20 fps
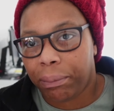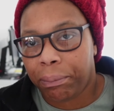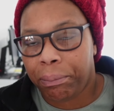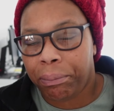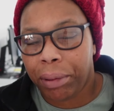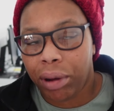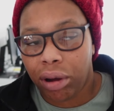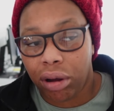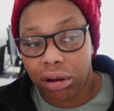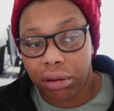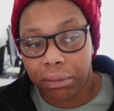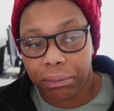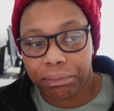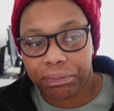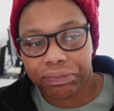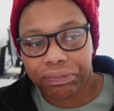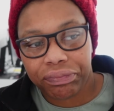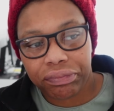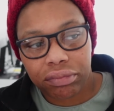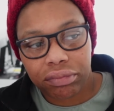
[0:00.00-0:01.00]
But
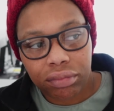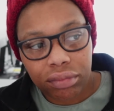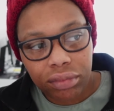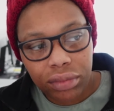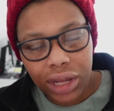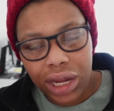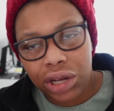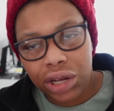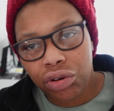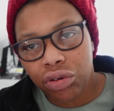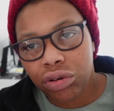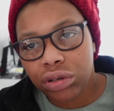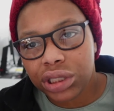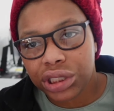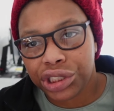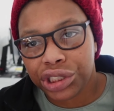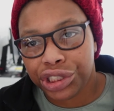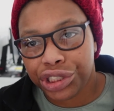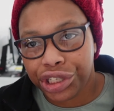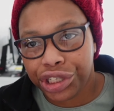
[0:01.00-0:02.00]
in order
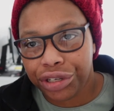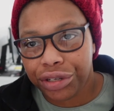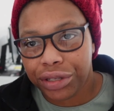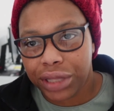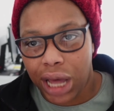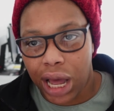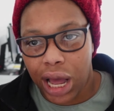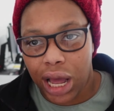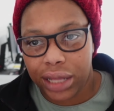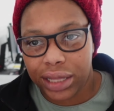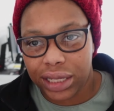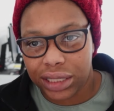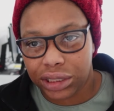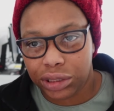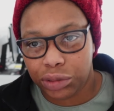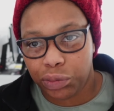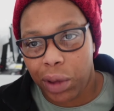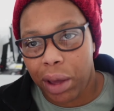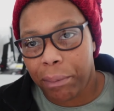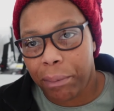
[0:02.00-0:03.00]
to do that, this
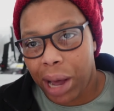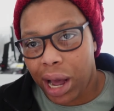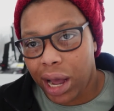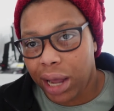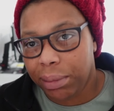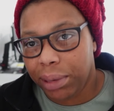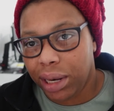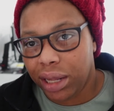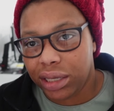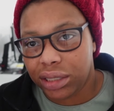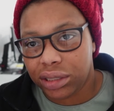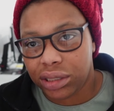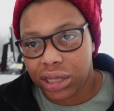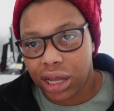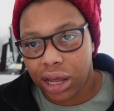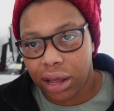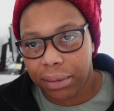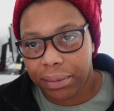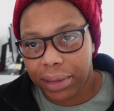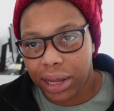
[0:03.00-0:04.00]
is where pipelines
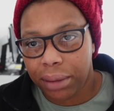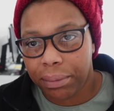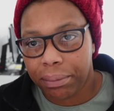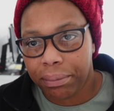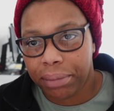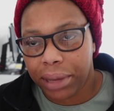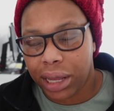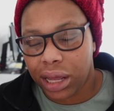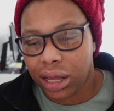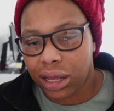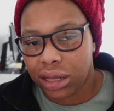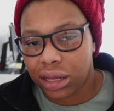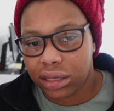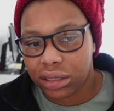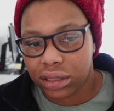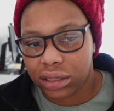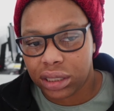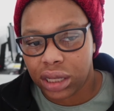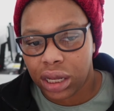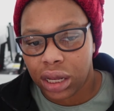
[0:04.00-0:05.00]
come in,
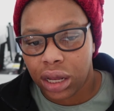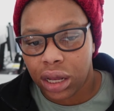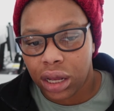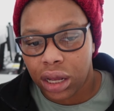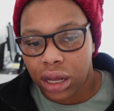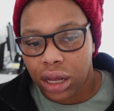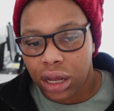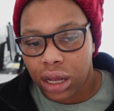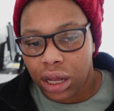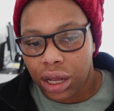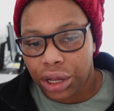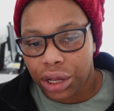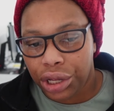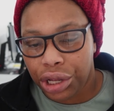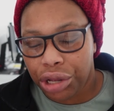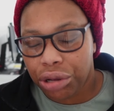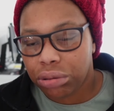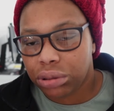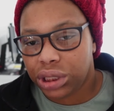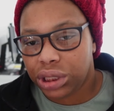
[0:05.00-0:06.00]
because
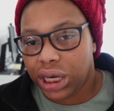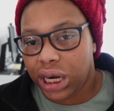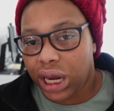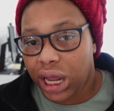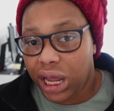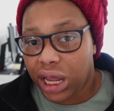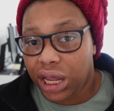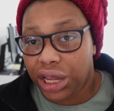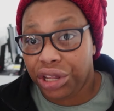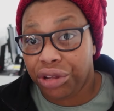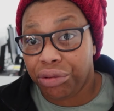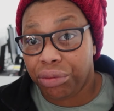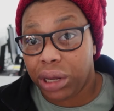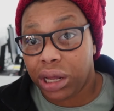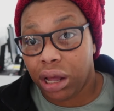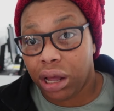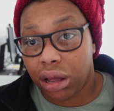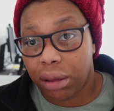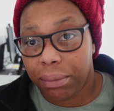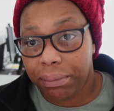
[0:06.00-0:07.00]
usually you
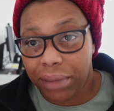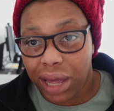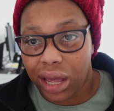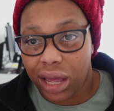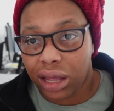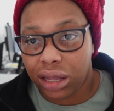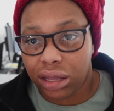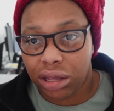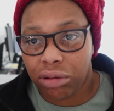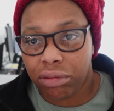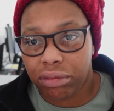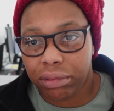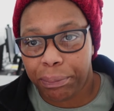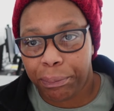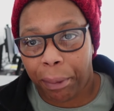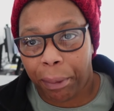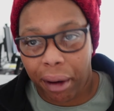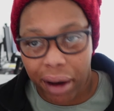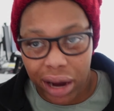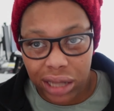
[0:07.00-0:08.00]

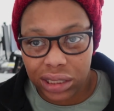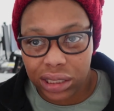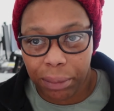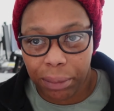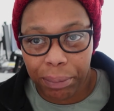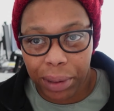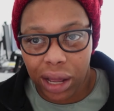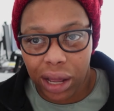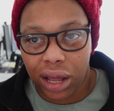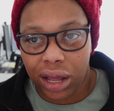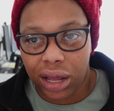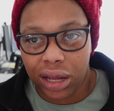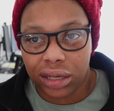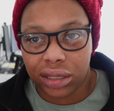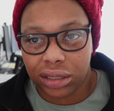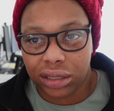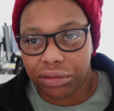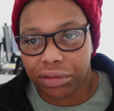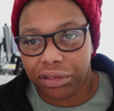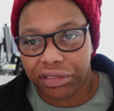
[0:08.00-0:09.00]
press a button,
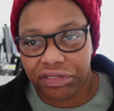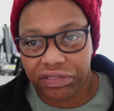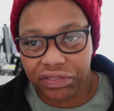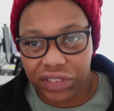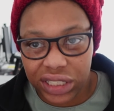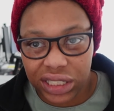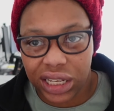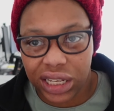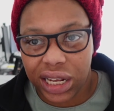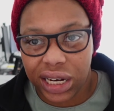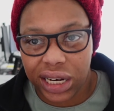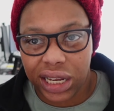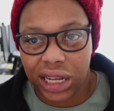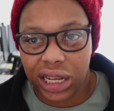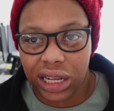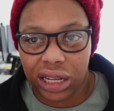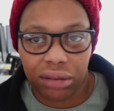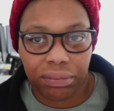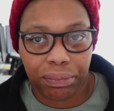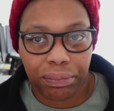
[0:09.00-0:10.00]
you will
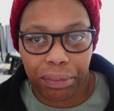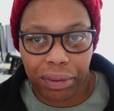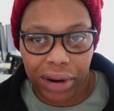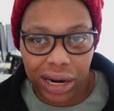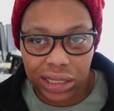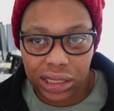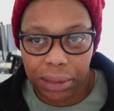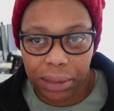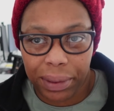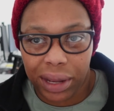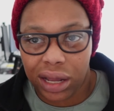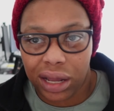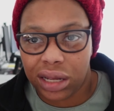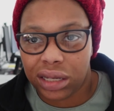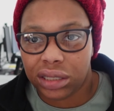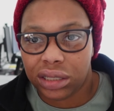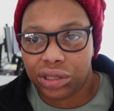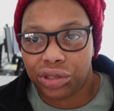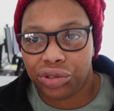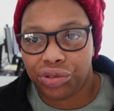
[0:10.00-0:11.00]
physically press a
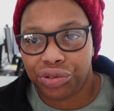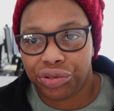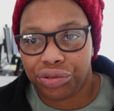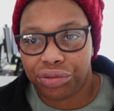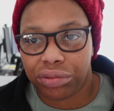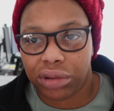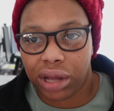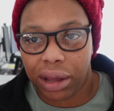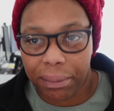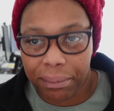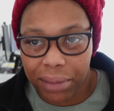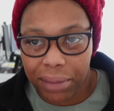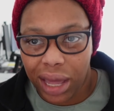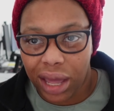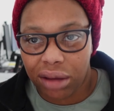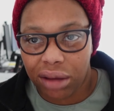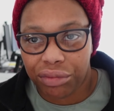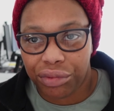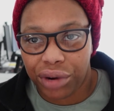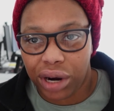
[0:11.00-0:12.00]
button to commit,
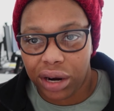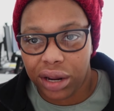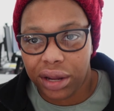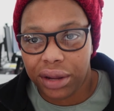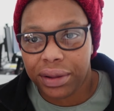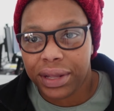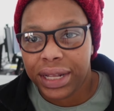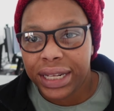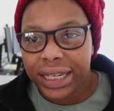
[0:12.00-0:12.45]
right?